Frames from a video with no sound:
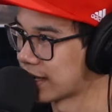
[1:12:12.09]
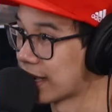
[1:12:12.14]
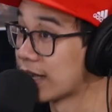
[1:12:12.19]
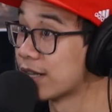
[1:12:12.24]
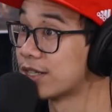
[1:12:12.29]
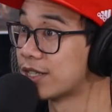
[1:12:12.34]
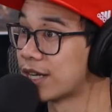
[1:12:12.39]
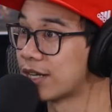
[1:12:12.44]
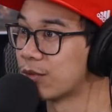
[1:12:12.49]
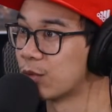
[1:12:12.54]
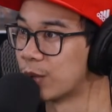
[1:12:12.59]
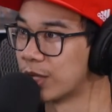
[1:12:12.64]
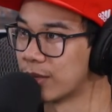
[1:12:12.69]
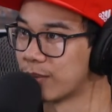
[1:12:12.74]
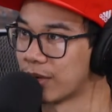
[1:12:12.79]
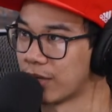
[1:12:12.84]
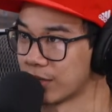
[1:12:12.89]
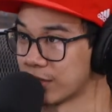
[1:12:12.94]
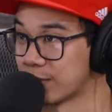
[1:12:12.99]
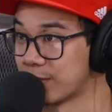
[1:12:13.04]
I genuinely
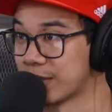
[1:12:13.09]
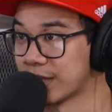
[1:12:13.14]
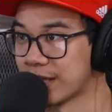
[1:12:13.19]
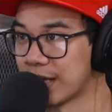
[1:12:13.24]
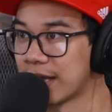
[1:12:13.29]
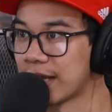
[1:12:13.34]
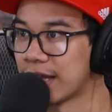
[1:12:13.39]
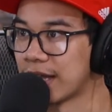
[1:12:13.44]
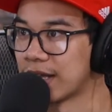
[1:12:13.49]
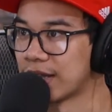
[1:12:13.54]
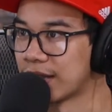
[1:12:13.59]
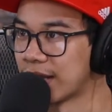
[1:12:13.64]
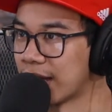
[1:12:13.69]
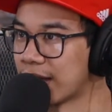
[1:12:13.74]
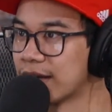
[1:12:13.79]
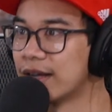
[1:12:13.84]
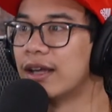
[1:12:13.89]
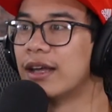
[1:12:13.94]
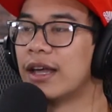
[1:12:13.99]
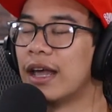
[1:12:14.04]
apologize because I hate that.
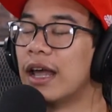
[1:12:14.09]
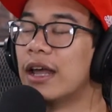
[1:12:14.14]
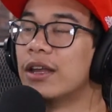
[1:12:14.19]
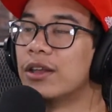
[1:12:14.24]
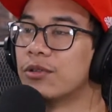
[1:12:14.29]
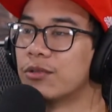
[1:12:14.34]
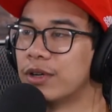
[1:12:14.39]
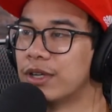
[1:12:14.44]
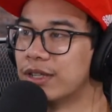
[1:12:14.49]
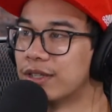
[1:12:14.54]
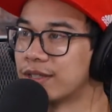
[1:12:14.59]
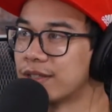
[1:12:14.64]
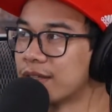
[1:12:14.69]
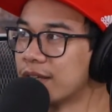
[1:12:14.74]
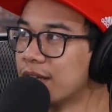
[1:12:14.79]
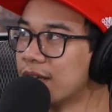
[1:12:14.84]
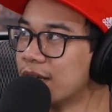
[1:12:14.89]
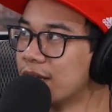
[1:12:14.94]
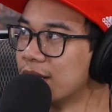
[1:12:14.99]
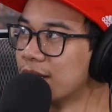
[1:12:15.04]
Anyways,
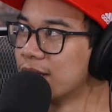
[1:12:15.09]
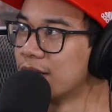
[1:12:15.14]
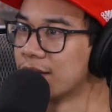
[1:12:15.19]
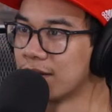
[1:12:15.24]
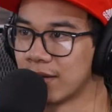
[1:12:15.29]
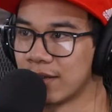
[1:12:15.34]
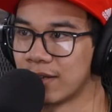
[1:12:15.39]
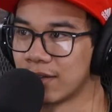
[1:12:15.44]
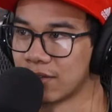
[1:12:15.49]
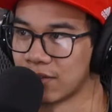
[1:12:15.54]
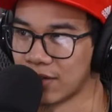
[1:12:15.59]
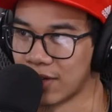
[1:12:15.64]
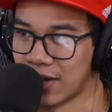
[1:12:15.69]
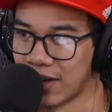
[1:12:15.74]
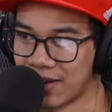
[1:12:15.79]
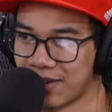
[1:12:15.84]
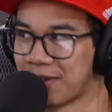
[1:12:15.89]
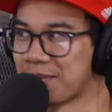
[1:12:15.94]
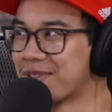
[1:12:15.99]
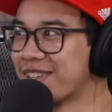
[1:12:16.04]
like,
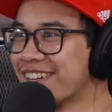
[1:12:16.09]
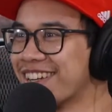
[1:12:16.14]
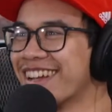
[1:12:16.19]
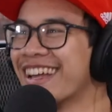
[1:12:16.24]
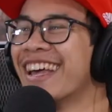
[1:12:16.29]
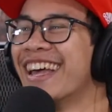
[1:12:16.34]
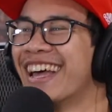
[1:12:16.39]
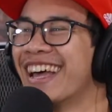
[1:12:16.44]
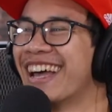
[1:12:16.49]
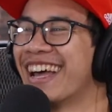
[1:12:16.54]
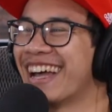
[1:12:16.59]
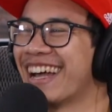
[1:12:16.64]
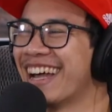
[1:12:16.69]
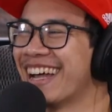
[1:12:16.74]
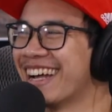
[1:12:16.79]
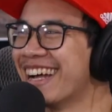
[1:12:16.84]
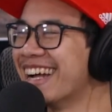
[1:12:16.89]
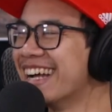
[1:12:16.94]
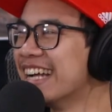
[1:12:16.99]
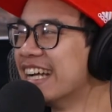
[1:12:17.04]
no, I'm just
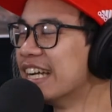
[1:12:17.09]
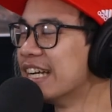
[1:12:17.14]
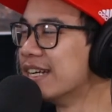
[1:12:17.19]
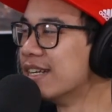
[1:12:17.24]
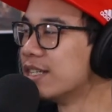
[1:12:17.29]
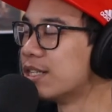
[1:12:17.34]
kidding.